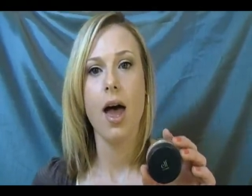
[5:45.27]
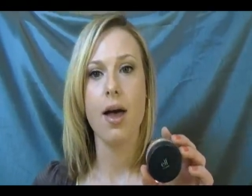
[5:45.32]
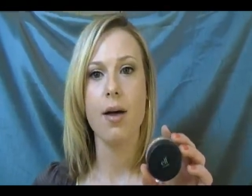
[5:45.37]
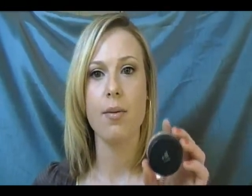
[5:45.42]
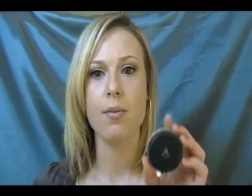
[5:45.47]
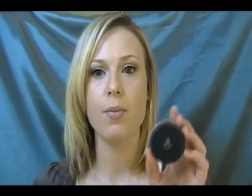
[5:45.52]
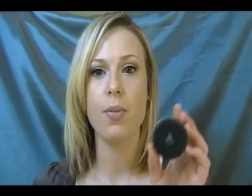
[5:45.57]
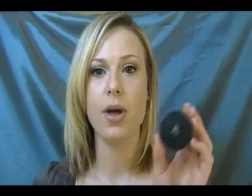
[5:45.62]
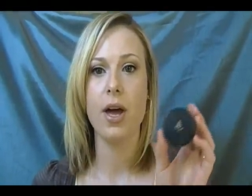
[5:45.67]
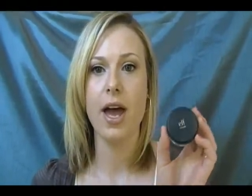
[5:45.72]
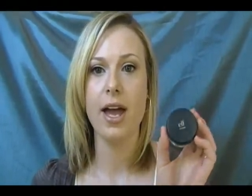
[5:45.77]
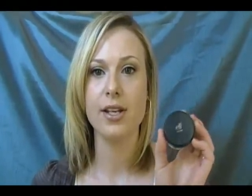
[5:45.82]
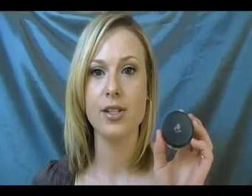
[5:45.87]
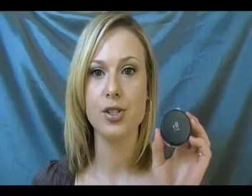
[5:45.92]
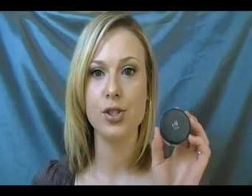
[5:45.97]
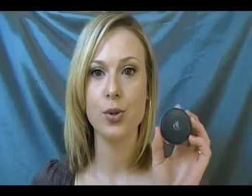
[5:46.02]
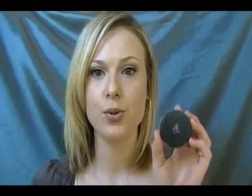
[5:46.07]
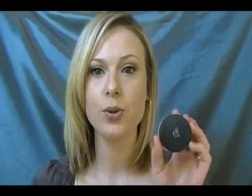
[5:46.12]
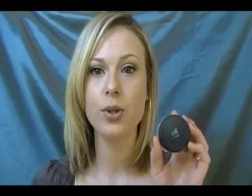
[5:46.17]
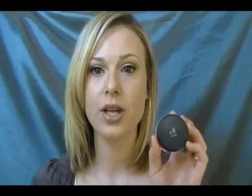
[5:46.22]
But
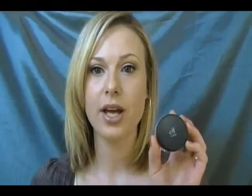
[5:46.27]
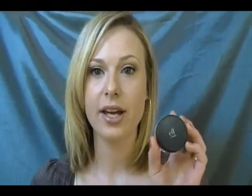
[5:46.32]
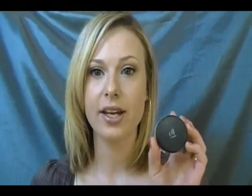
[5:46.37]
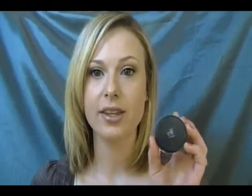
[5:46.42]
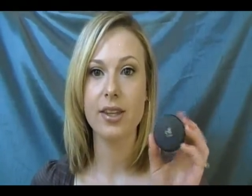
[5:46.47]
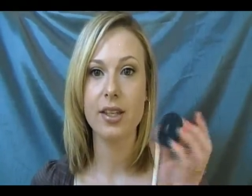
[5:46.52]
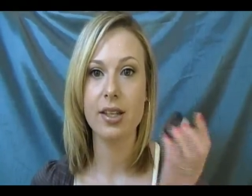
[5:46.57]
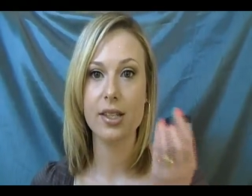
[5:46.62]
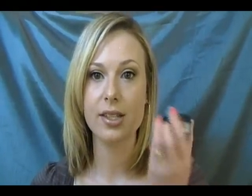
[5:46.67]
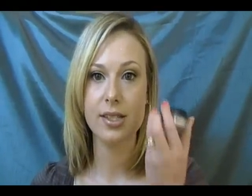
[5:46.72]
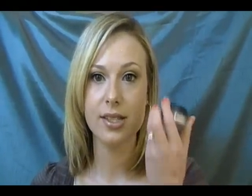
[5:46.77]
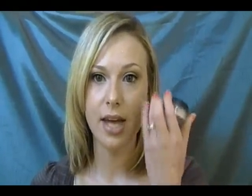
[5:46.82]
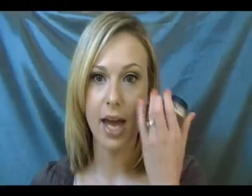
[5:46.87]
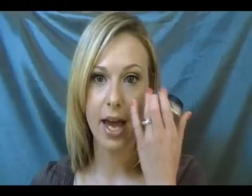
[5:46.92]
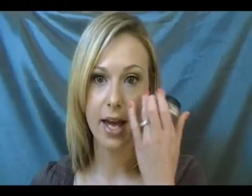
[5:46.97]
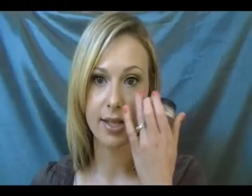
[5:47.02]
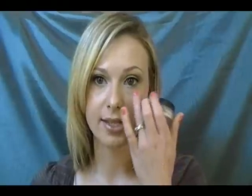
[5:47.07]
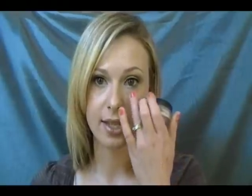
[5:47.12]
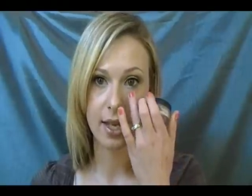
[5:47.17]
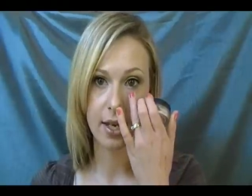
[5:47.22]
I do like this
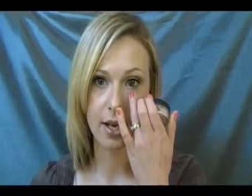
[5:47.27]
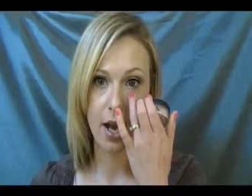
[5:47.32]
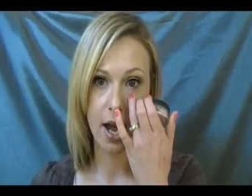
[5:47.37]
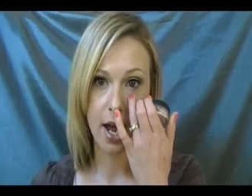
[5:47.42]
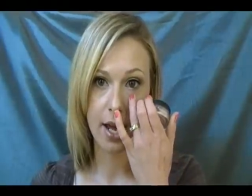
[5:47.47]
as an